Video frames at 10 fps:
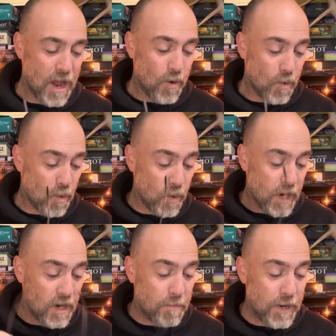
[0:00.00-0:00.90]
We're
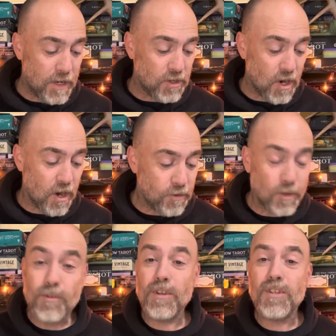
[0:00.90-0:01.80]
going to be in
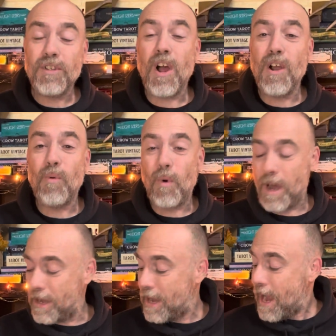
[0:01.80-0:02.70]
Zarathustra's Song
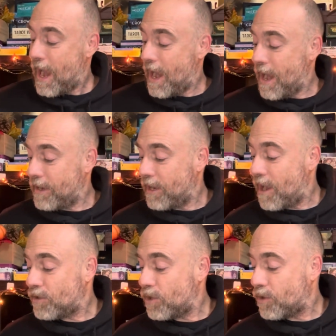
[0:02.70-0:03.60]
1. And then
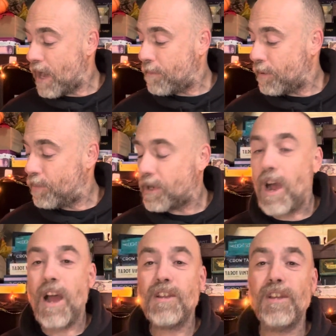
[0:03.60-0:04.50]
also, grab your book,
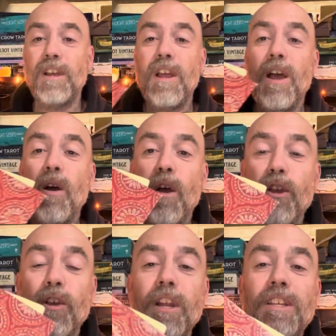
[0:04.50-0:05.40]
Asha.
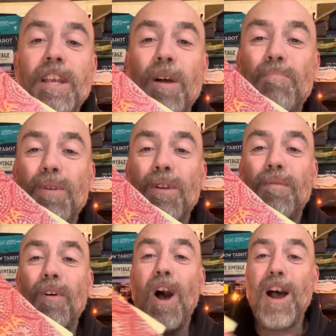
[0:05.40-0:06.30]
You're going to see how
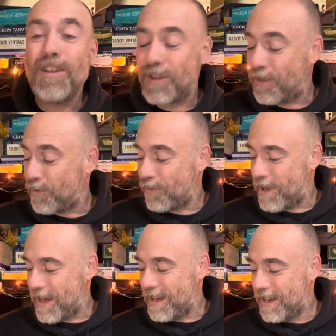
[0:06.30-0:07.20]
beautiful Asha
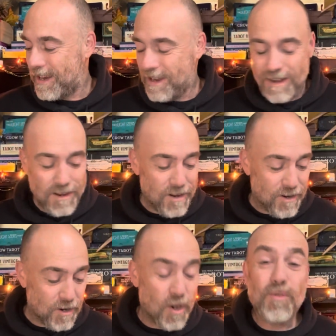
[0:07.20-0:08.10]
3
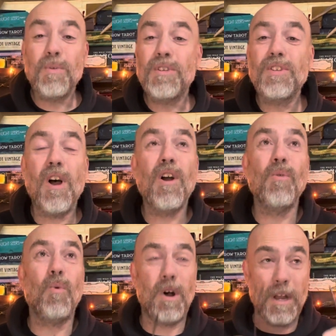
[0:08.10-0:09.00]
goes with
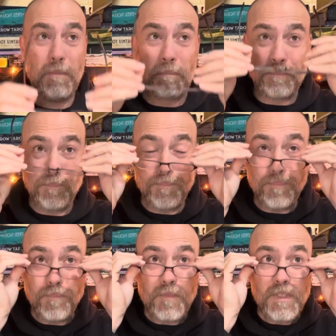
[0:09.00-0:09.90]
Song 1.
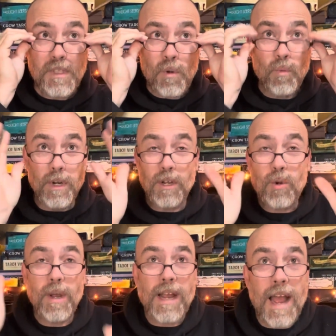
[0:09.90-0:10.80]
Real
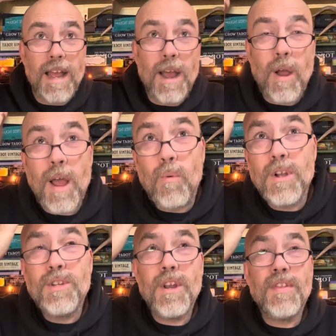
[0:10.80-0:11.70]
quick, I
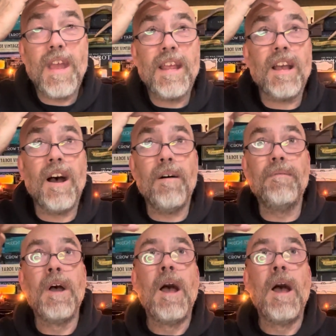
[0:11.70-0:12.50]
want you to think of...